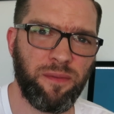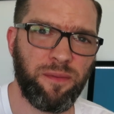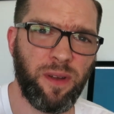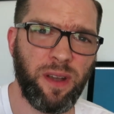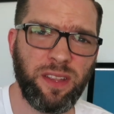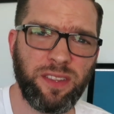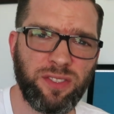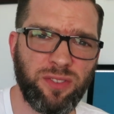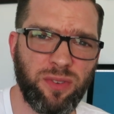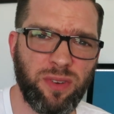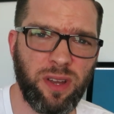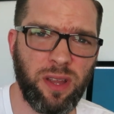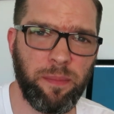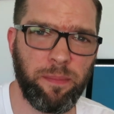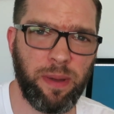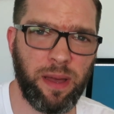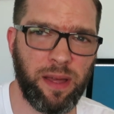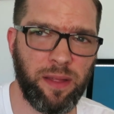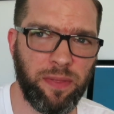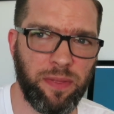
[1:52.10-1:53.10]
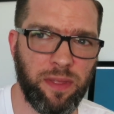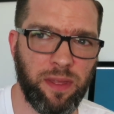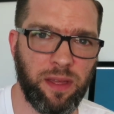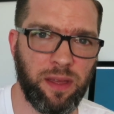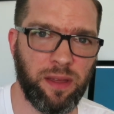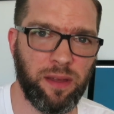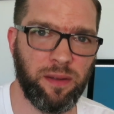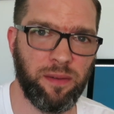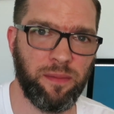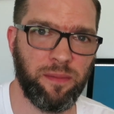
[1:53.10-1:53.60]
A funny story about
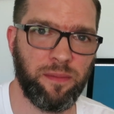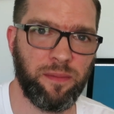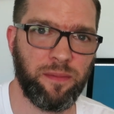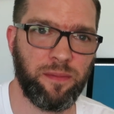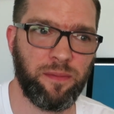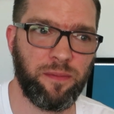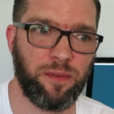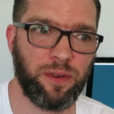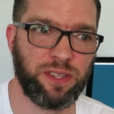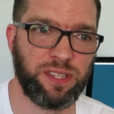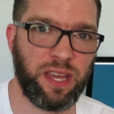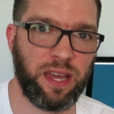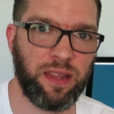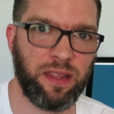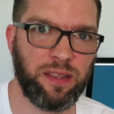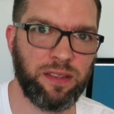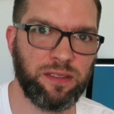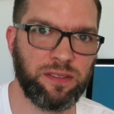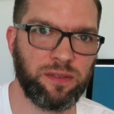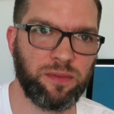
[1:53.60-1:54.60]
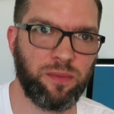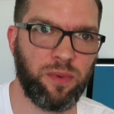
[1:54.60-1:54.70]
the Fratellis,